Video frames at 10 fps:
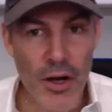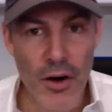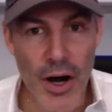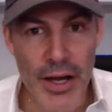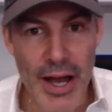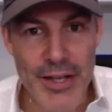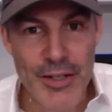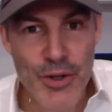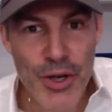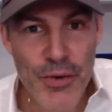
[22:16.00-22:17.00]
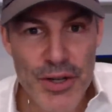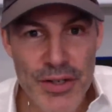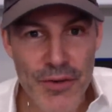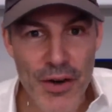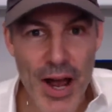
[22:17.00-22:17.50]
All right, guys, enjoy the rest
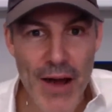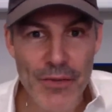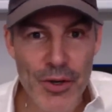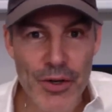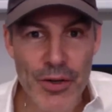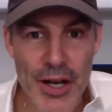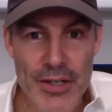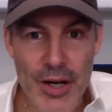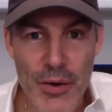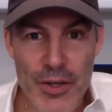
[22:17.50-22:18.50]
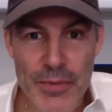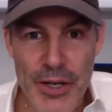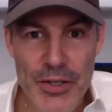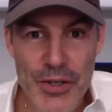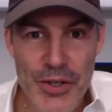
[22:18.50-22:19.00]
of your afternoon. As always,
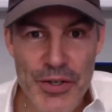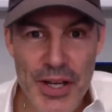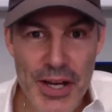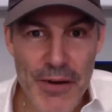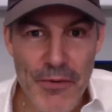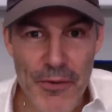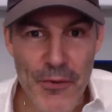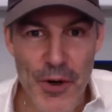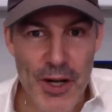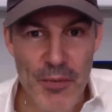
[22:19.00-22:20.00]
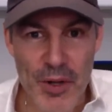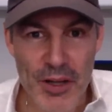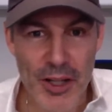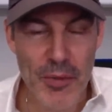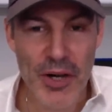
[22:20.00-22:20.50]
make sure that you're standing up for freedom,
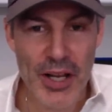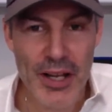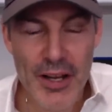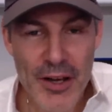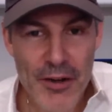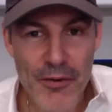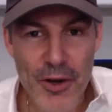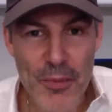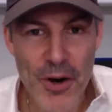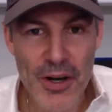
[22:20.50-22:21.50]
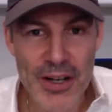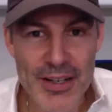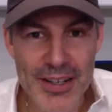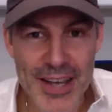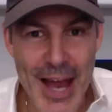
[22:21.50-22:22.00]
liberty, free
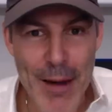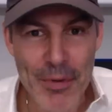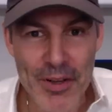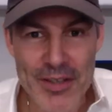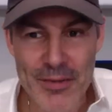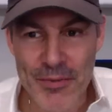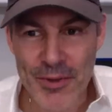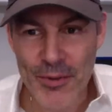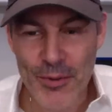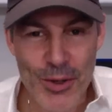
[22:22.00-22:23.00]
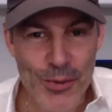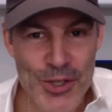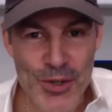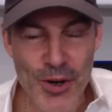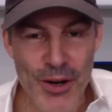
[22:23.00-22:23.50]
market capitalism. I want to
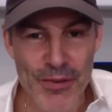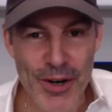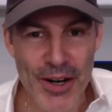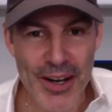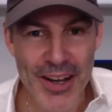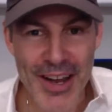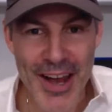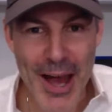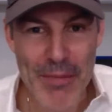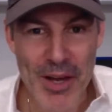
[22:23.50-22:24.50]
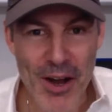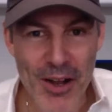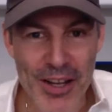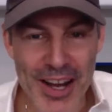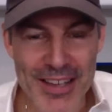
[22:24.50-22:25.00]
wish you all very happy
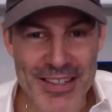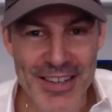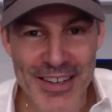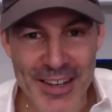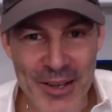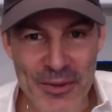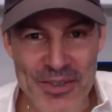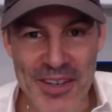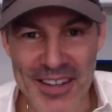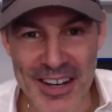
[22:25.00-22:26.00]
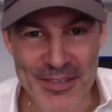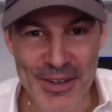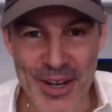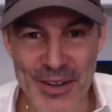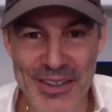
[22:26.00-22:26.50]
holidays. We'll see you on the next
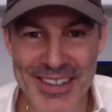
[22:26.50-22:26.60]
video.